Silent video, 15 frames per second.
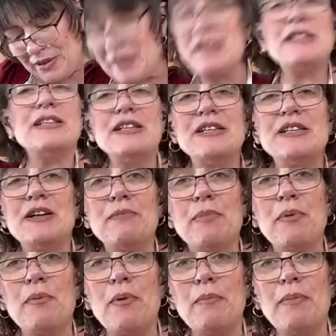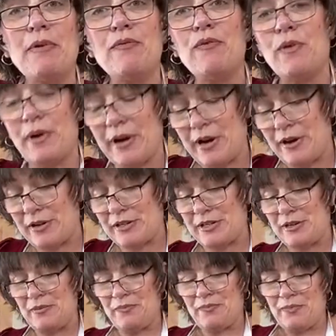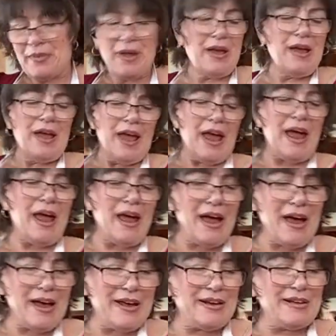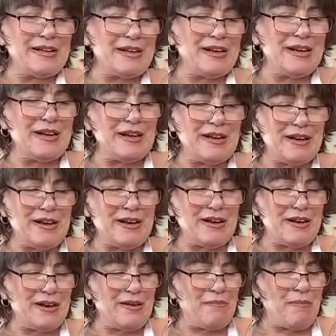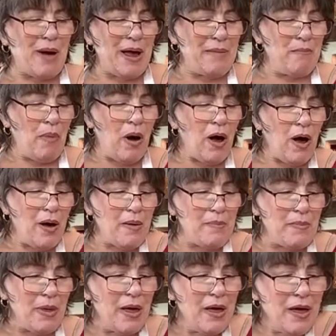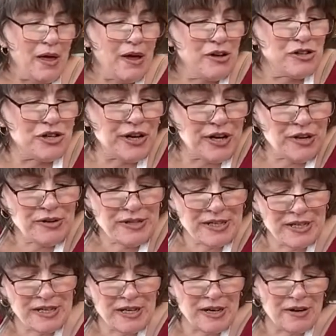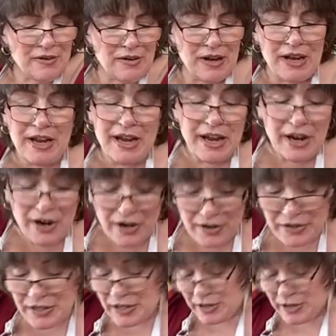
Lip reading: This December will be 4 years, and my mom, she used to years